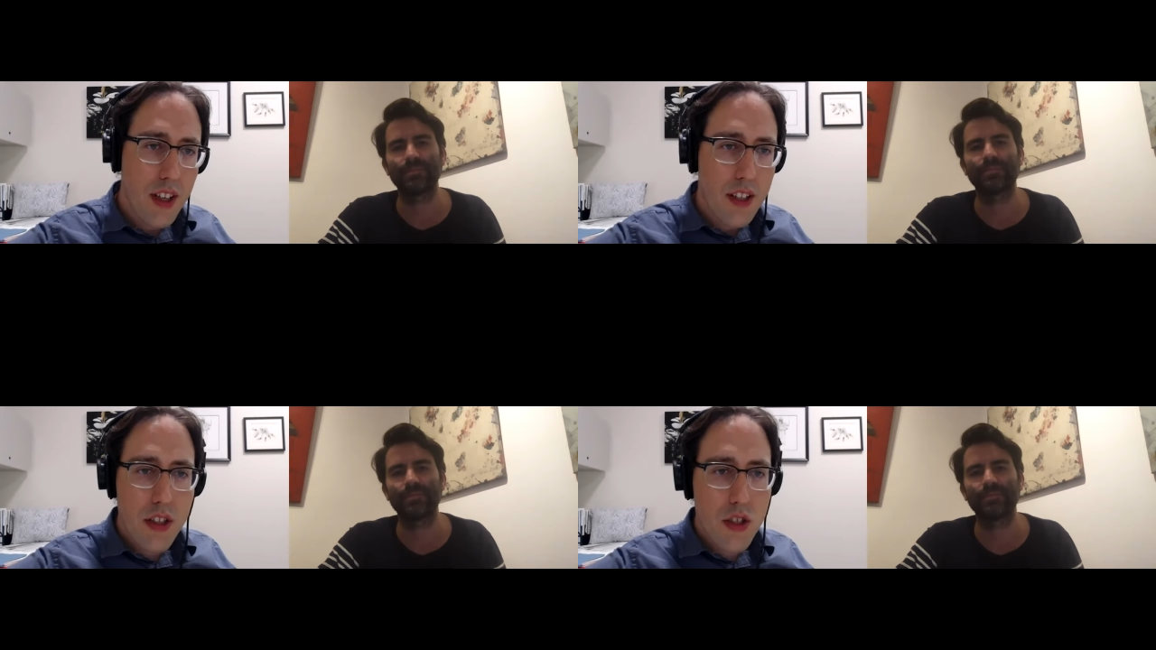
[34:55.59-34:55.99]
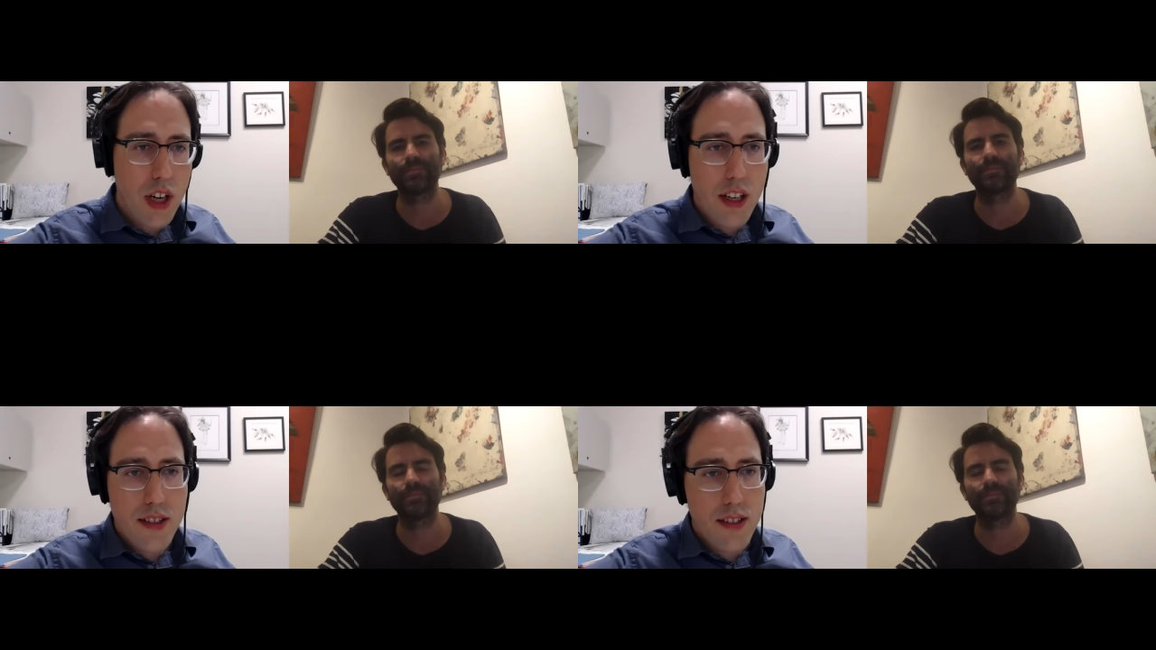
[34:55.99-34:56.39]
Speaker 1: to try
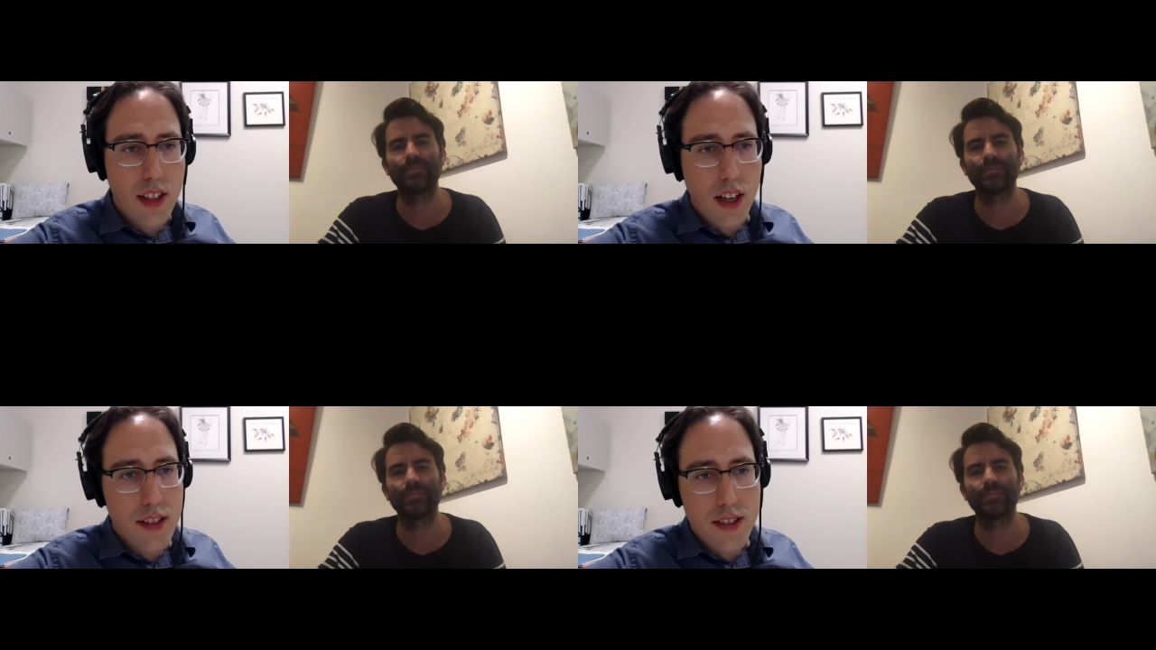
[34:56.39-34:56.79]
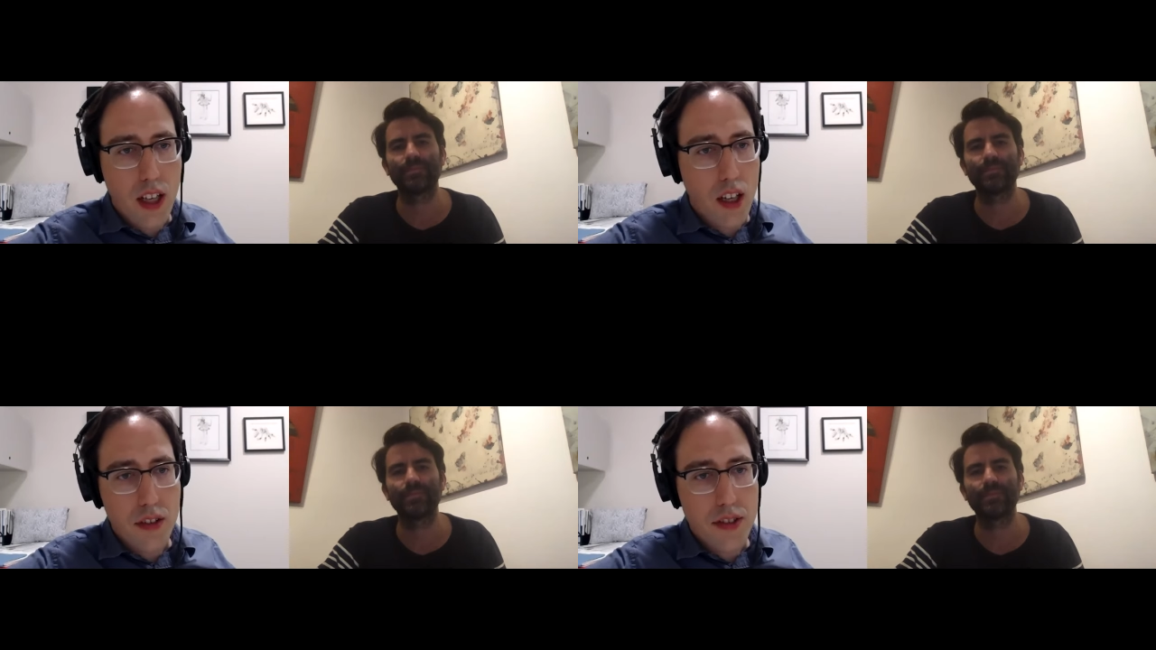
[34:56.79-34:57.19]
to see
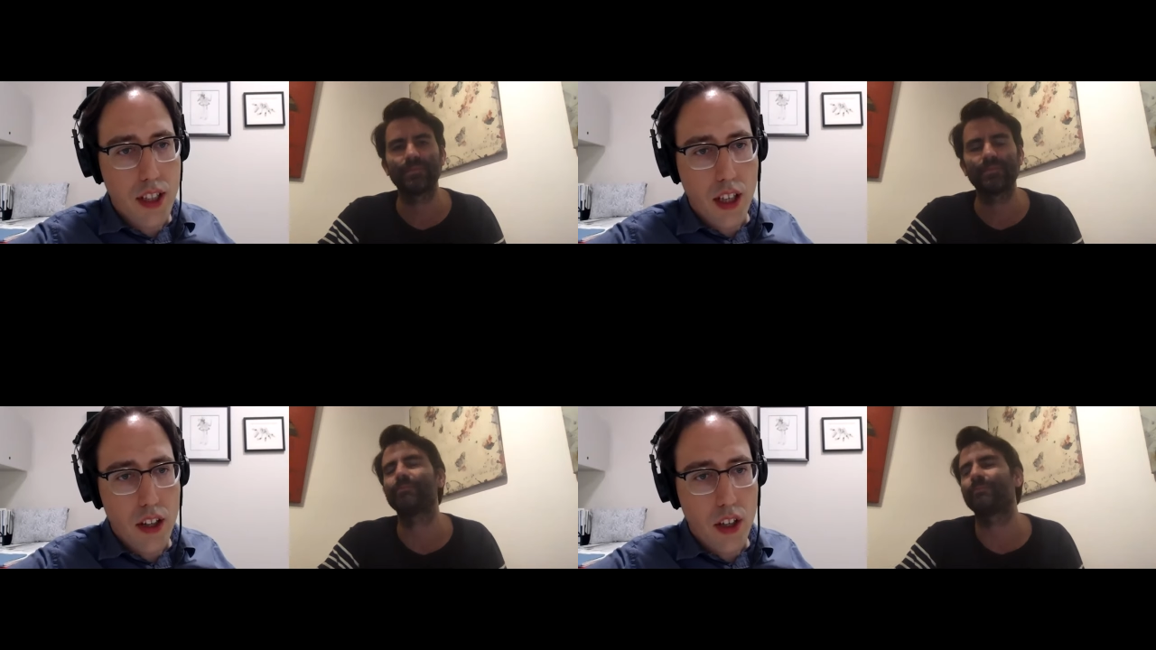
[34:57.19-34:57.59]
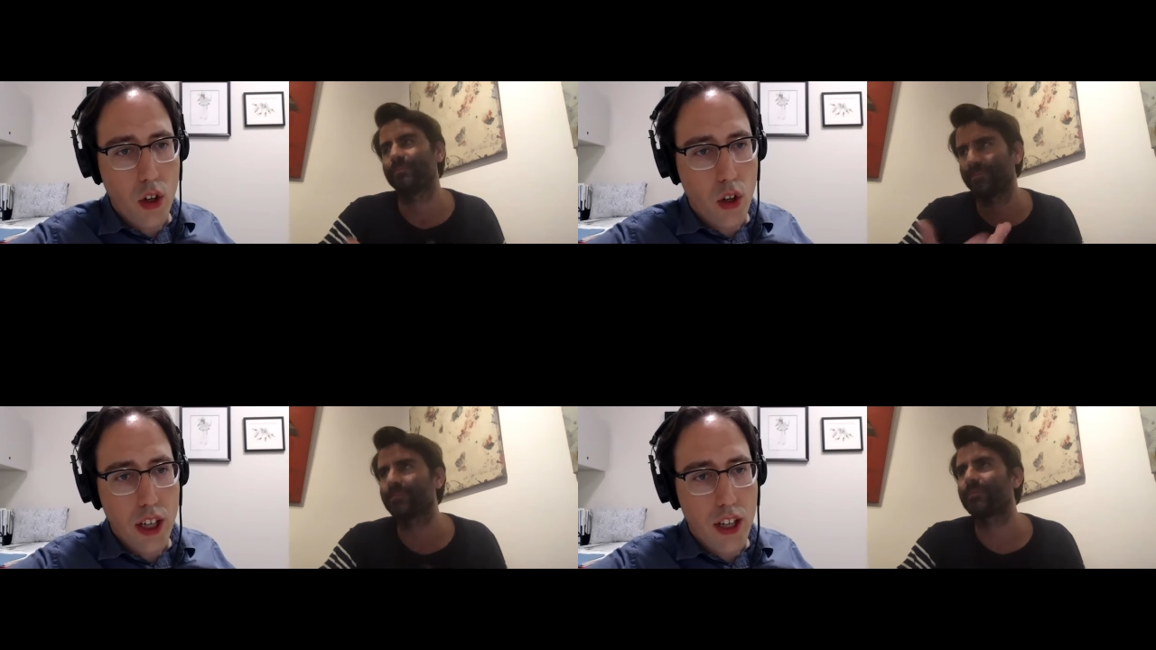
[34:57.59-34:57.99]
ourselves and other
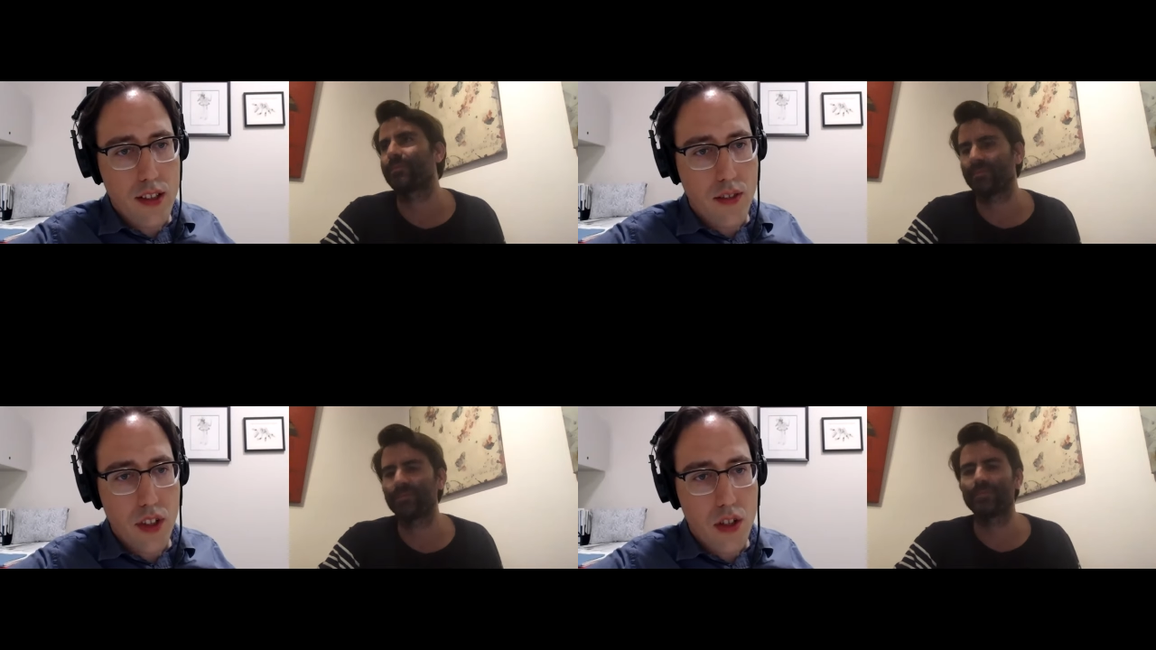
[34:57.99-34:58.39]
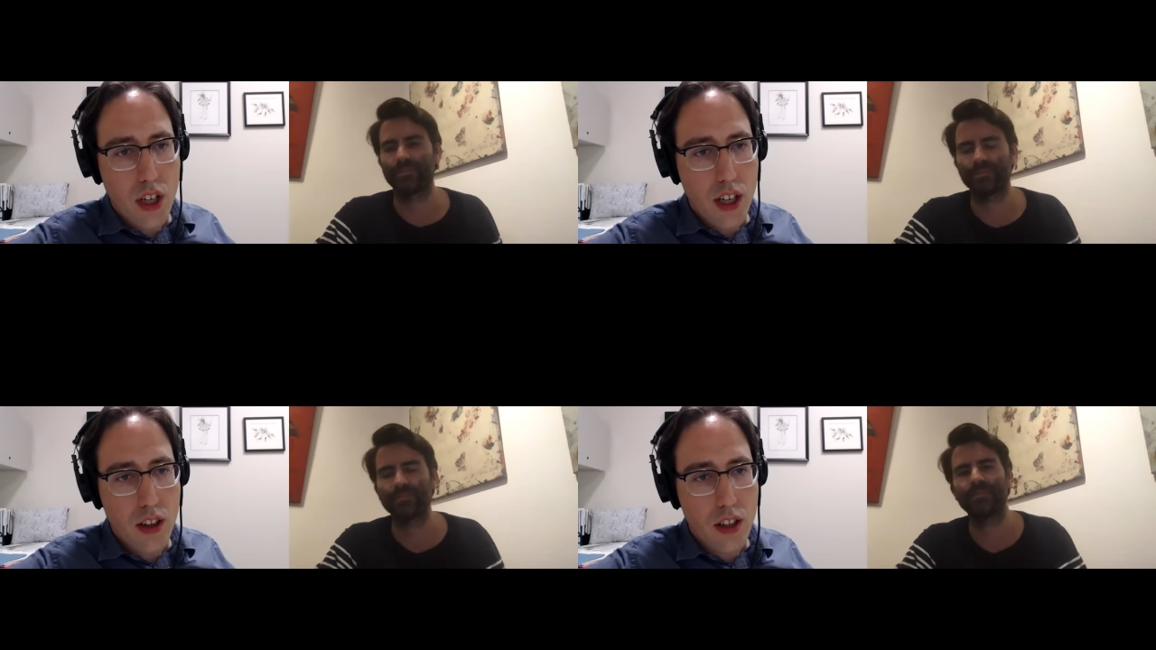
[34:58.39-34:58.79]
organisms and try
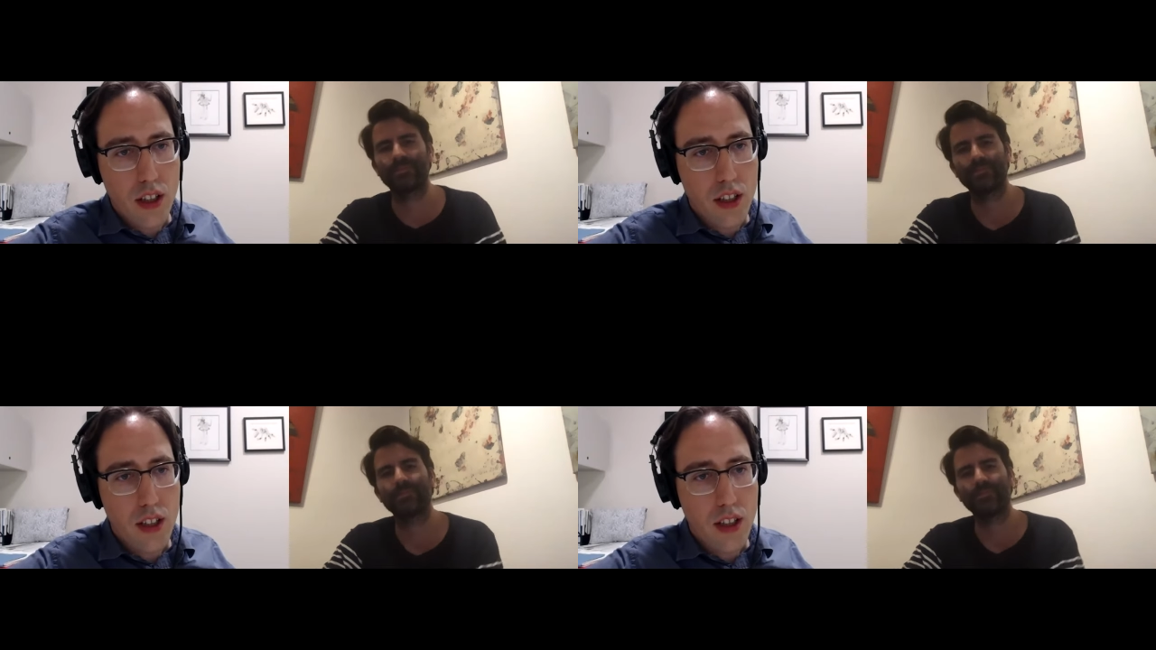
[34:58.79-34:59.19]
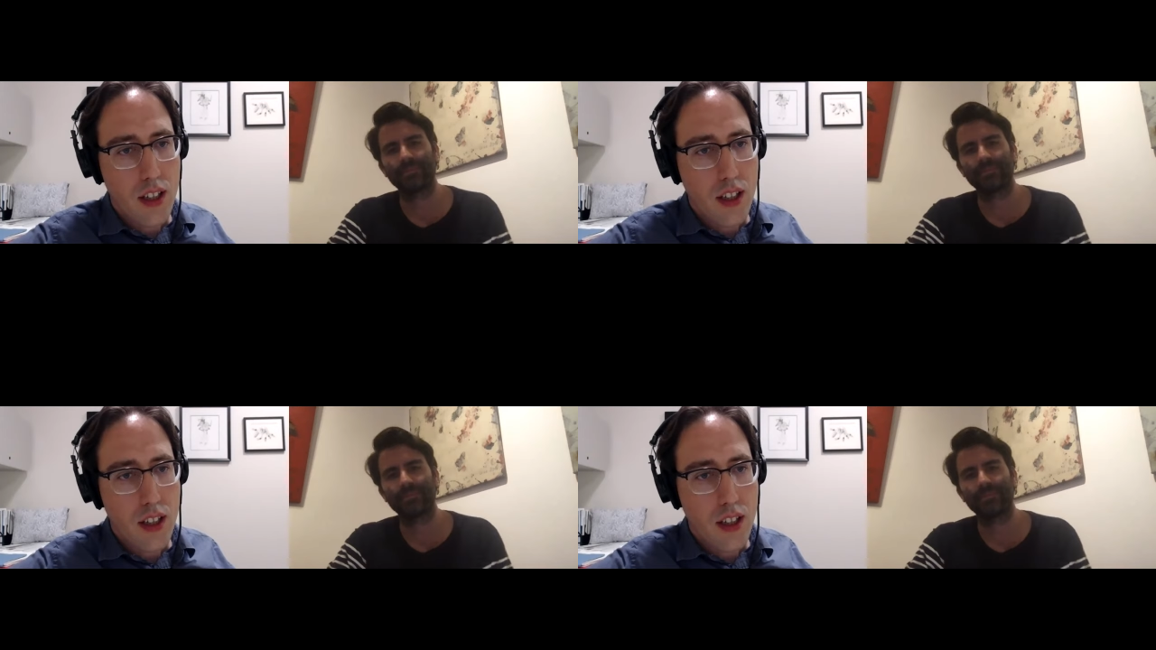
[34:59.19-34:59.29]
to learn,